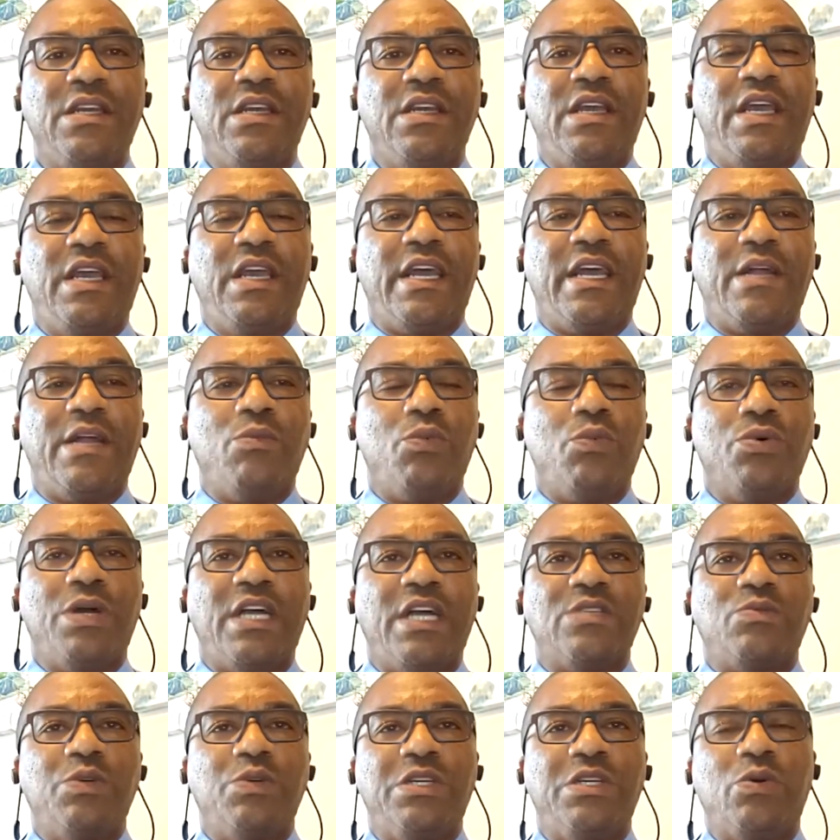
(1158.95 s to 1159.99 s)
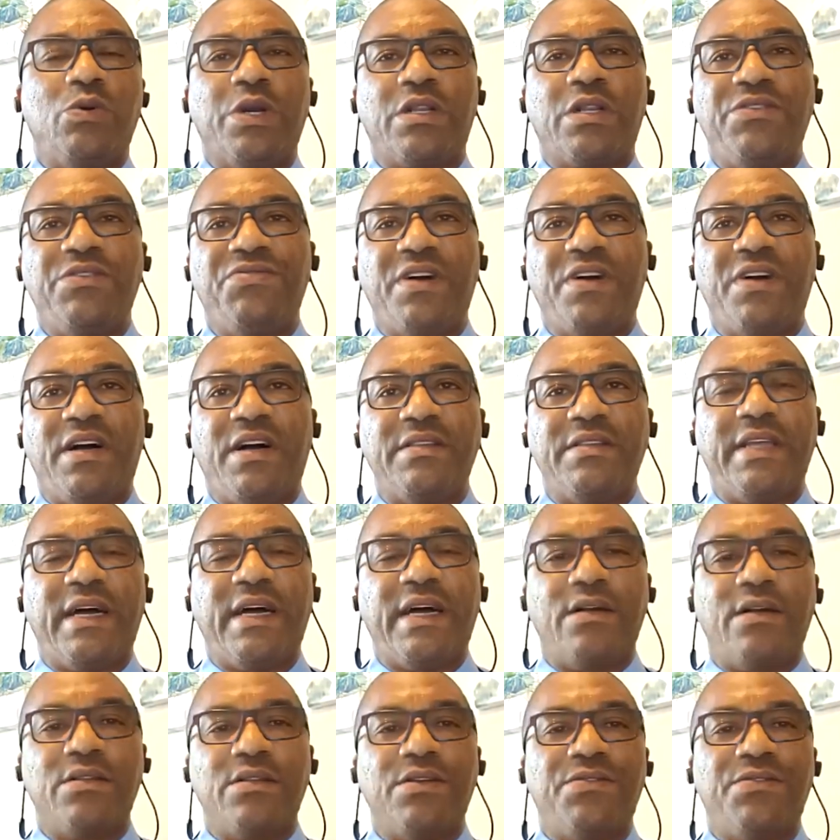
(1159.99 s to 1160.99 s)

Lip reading: And as we quickly found out,